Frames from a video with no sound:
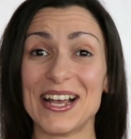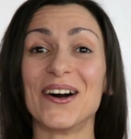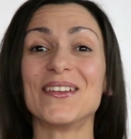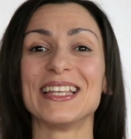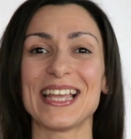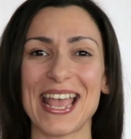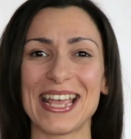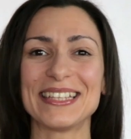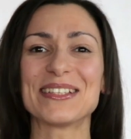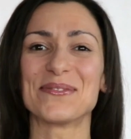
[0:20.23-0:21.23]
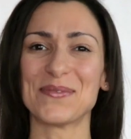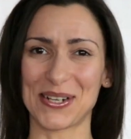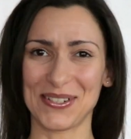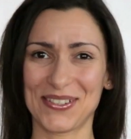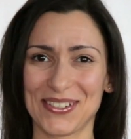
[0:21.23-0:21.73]
on the eighth of
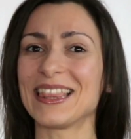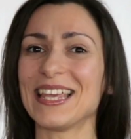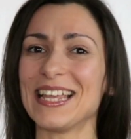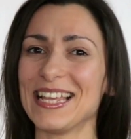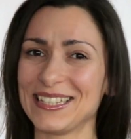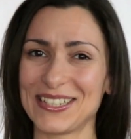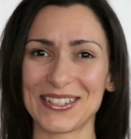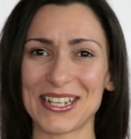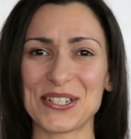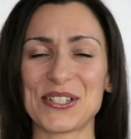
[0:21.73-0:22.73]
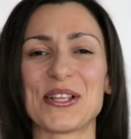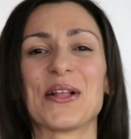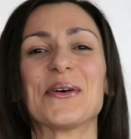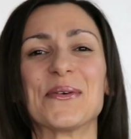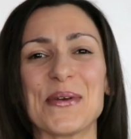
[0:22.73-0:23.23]
March, the
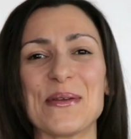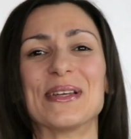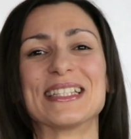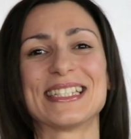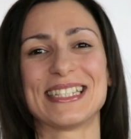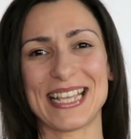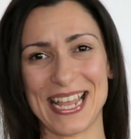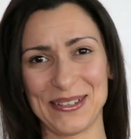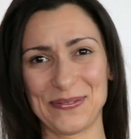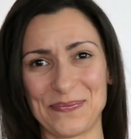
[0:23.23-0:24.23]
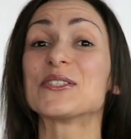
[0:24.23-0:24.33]
International Women's Day.